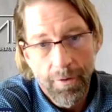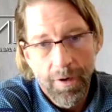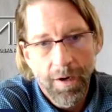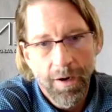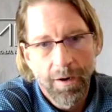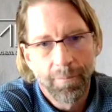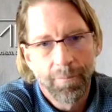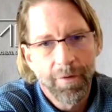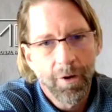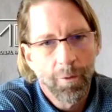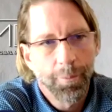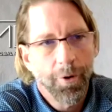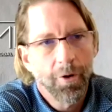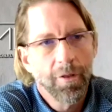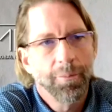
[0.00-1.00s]

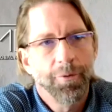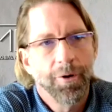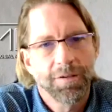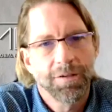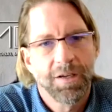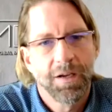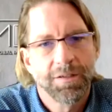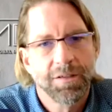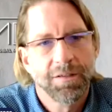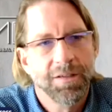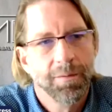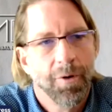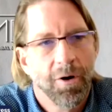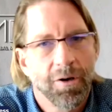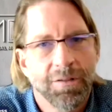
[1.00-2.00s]
Part of the process is
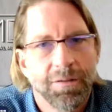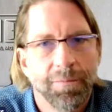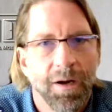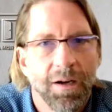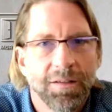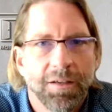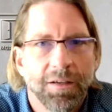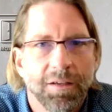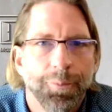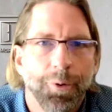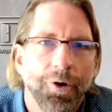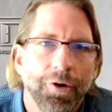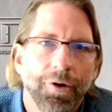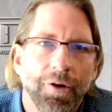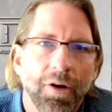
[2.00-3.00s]
that Moxie has
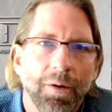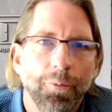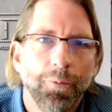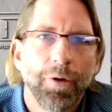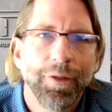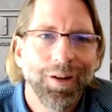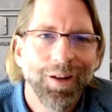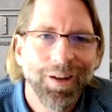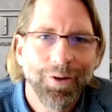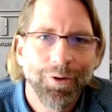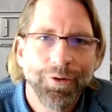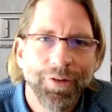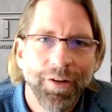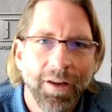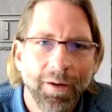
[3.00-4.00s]
partnered up with a
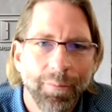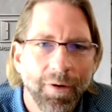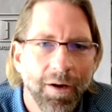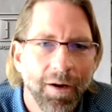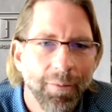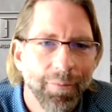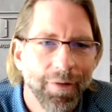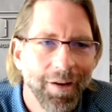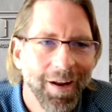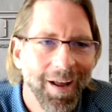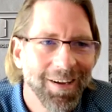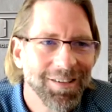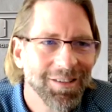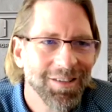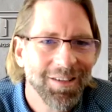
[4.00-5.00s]
legal team that
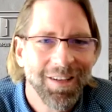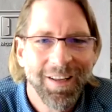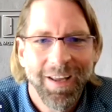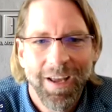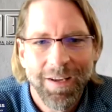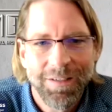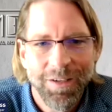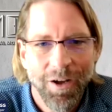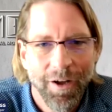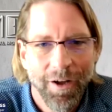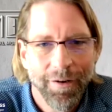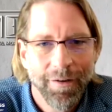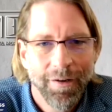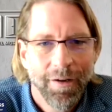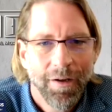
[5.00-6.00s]
acts as a
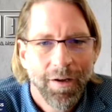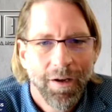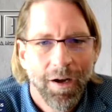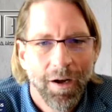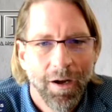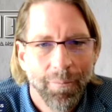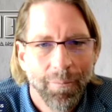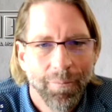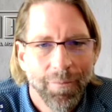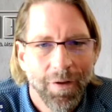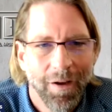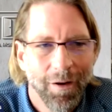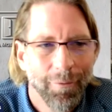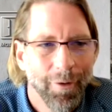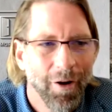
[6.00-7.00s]
liaison, kind
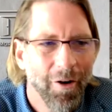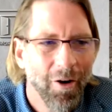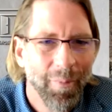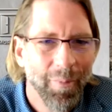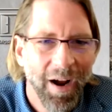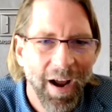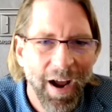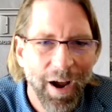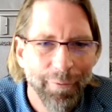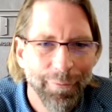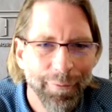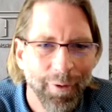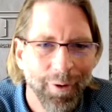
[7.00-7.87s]
of on our behalf.